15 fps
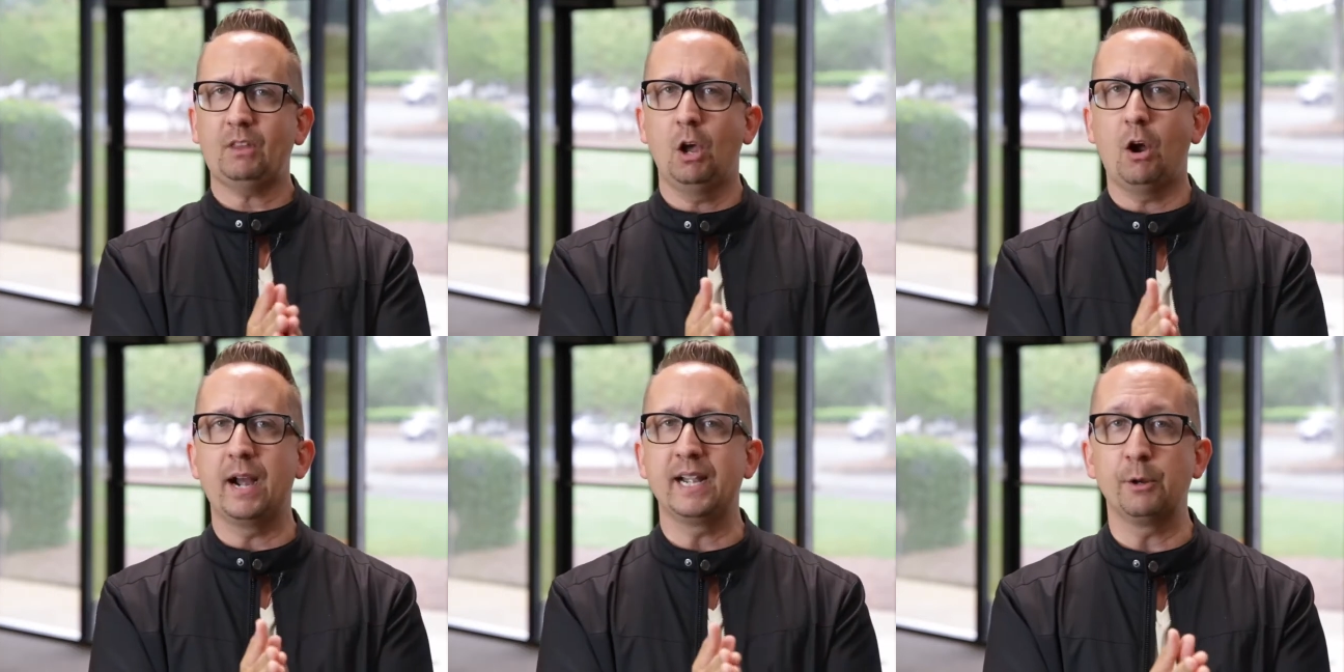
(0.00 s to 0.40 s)

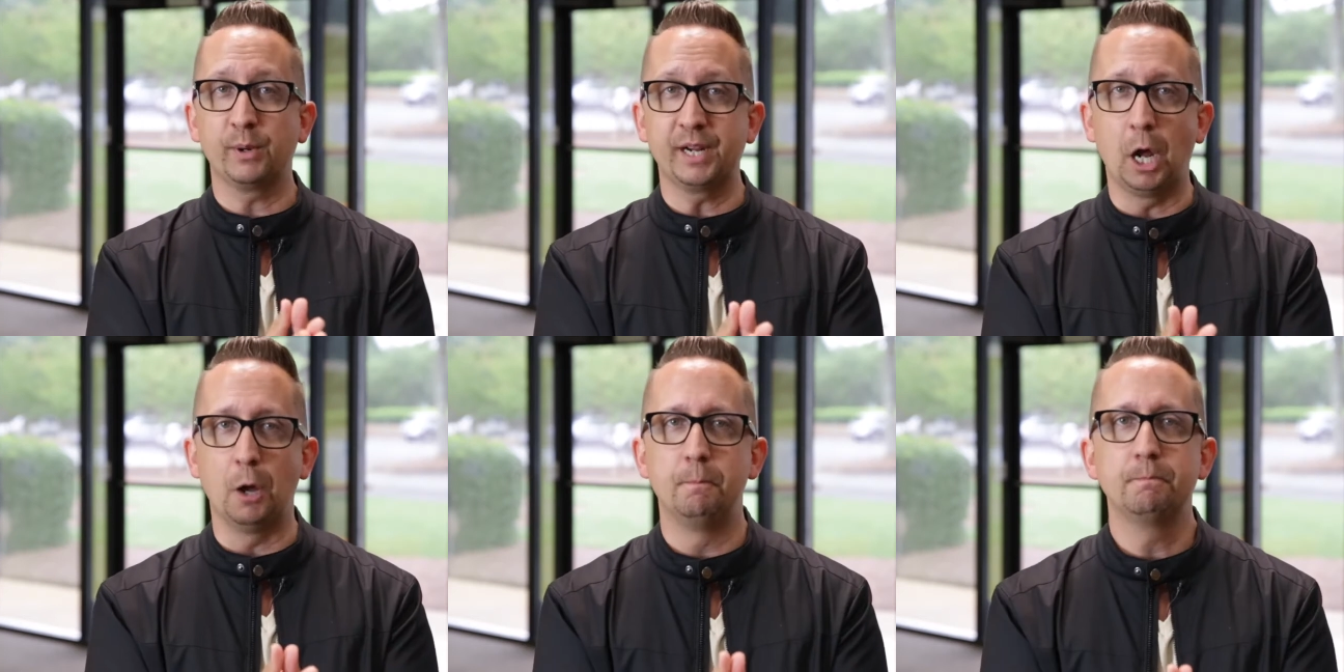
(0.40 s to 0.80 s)
All right, here
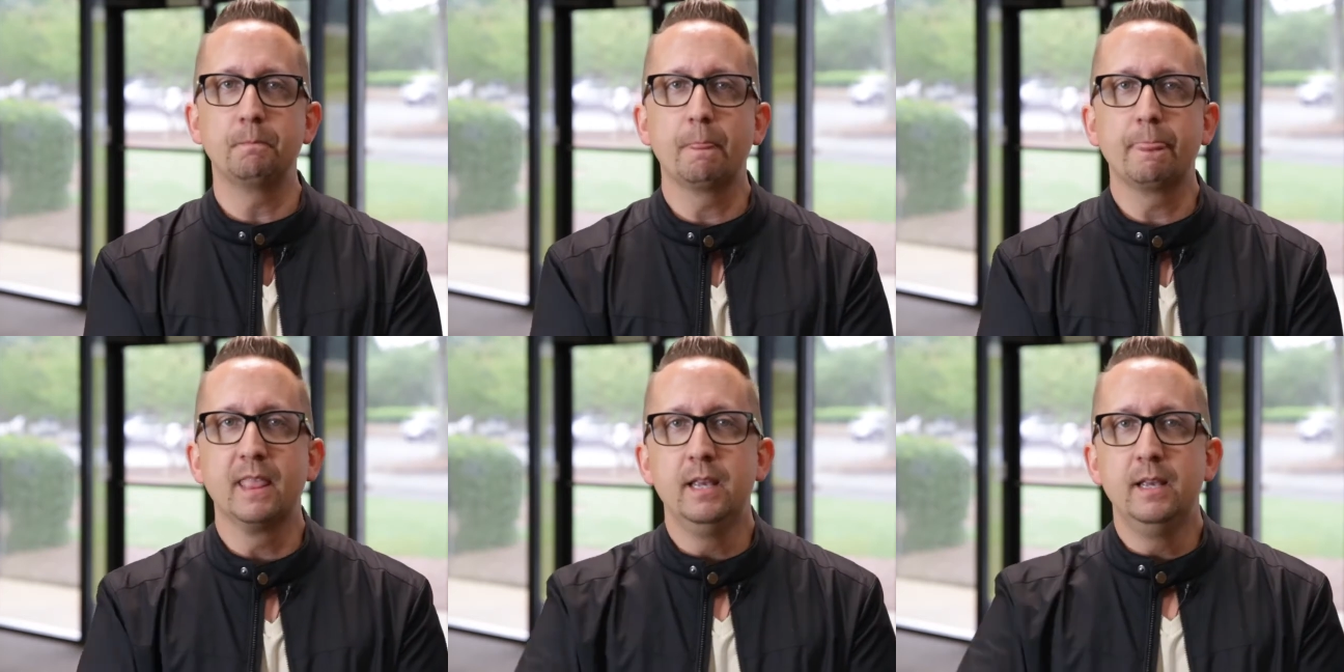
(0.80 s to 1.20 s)
we go.
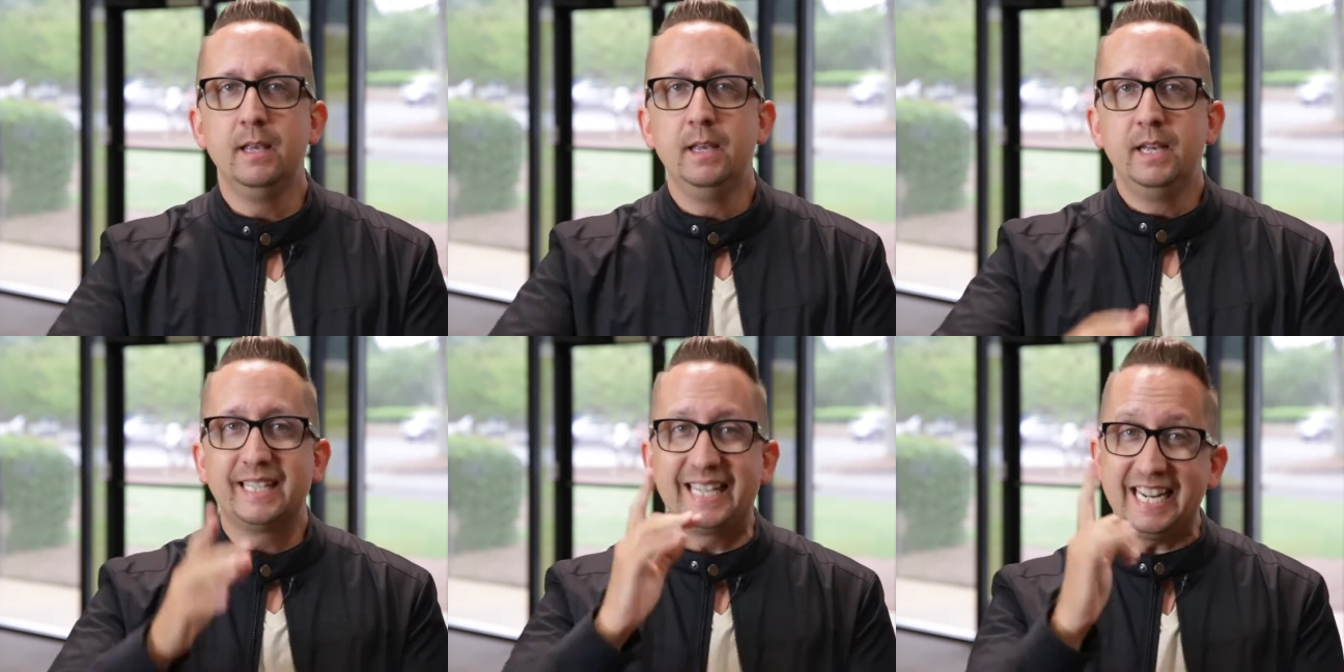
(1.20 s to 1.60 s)

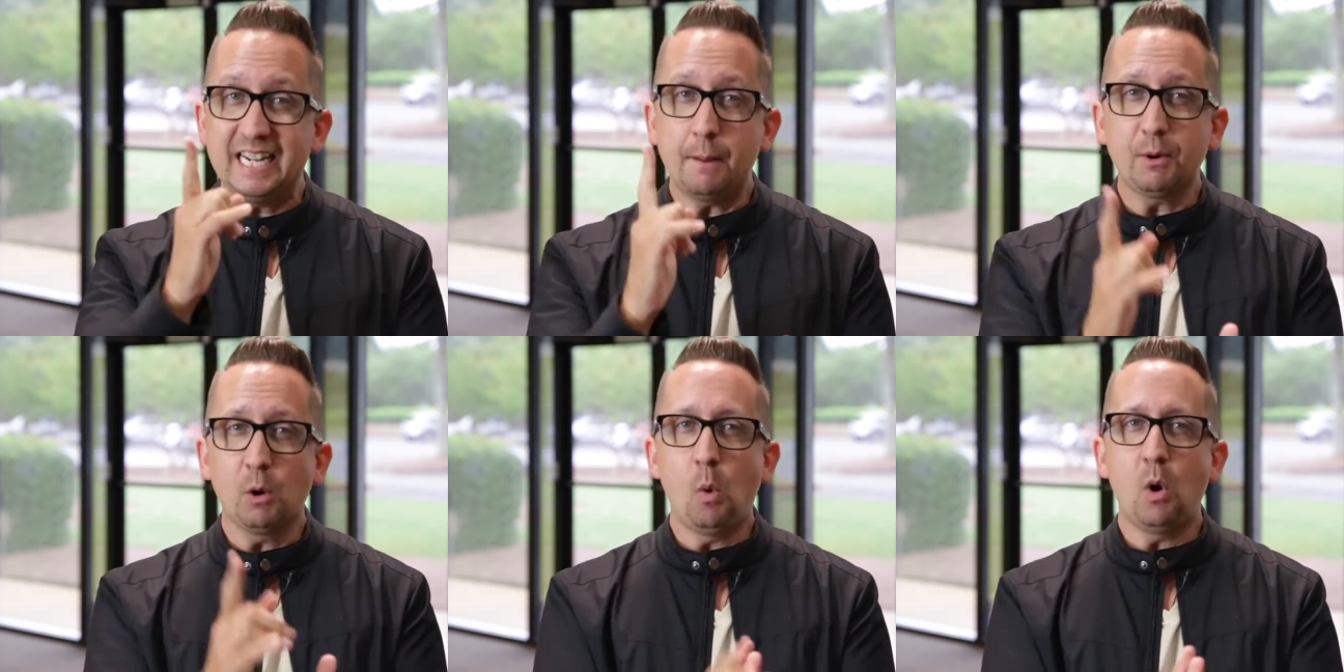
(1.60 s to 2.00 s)
Key
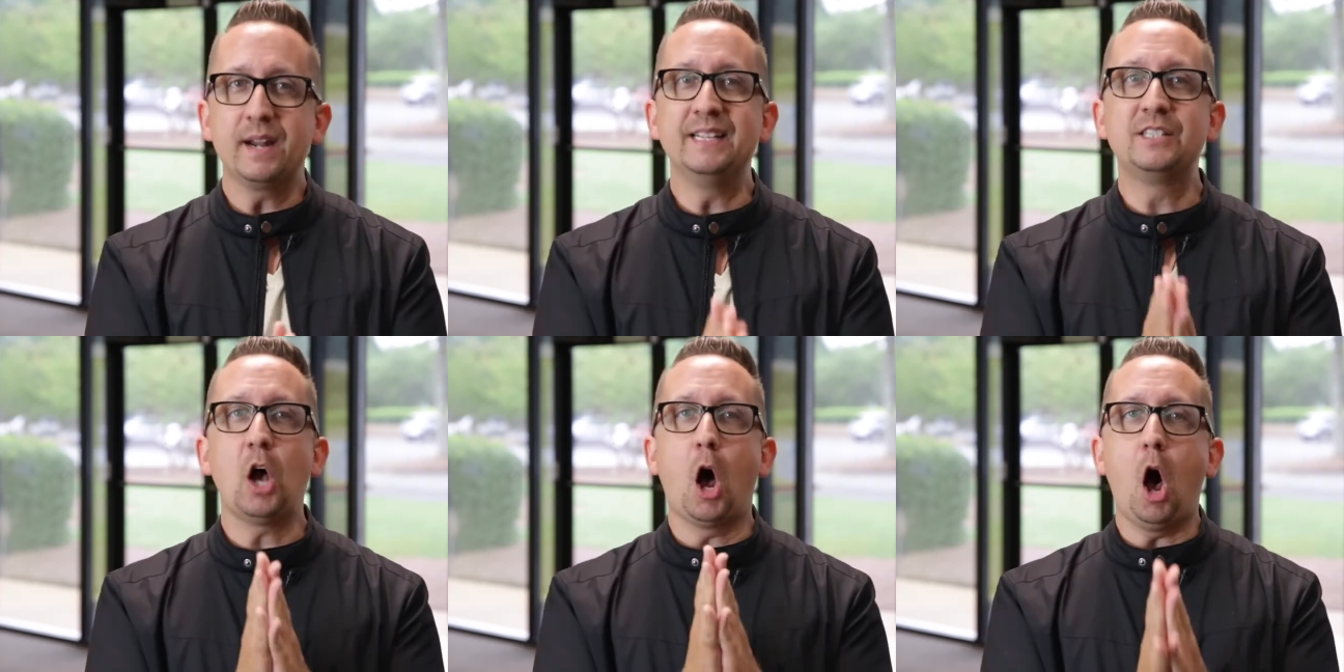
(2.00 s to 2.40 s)
number 1
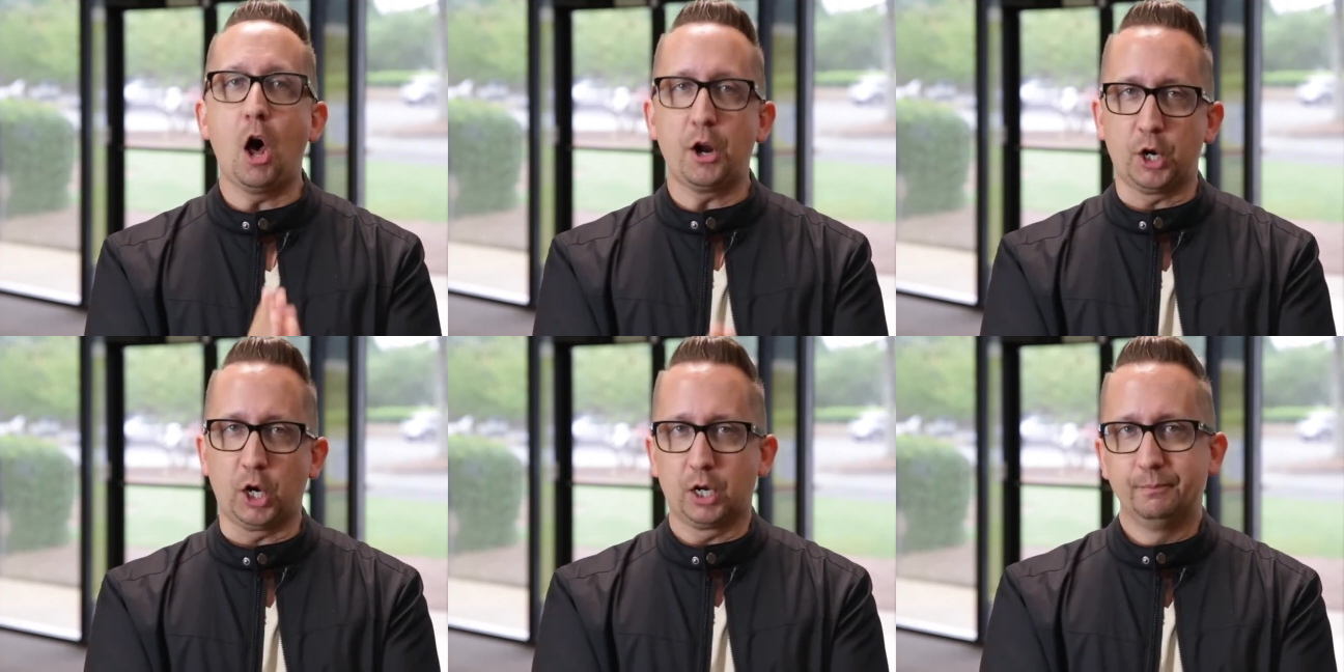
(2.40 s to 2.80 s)
is
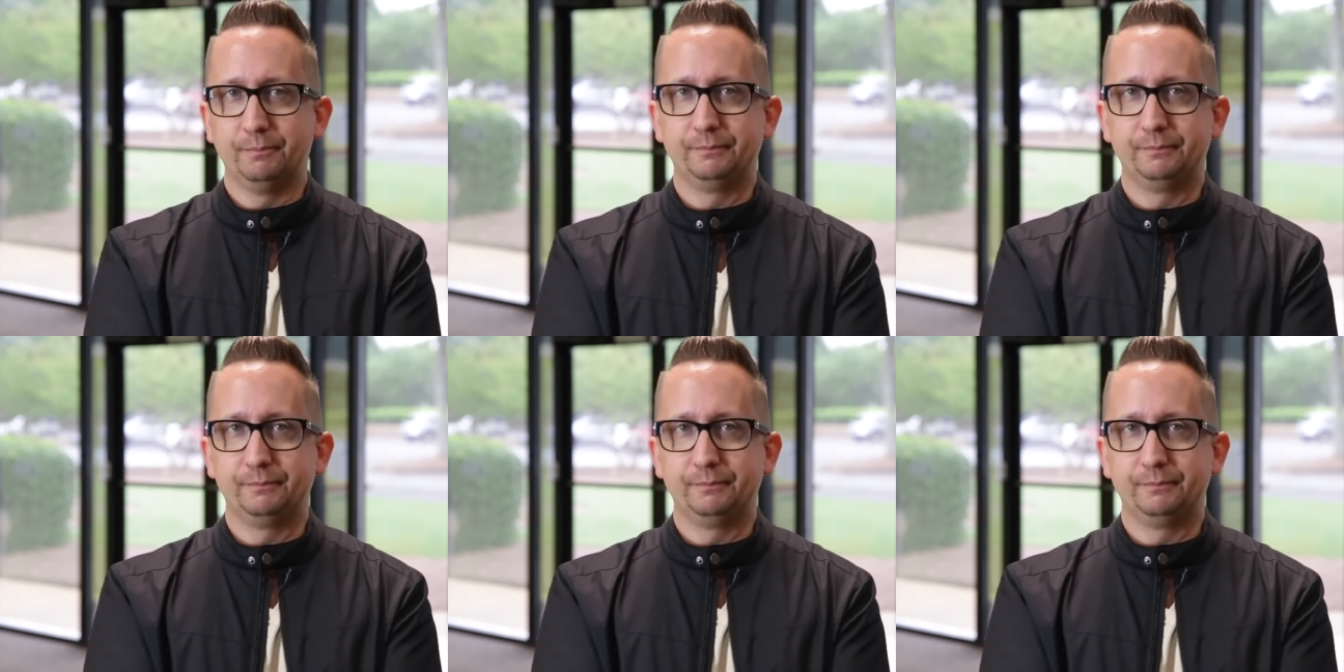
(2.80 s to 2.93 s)
honor.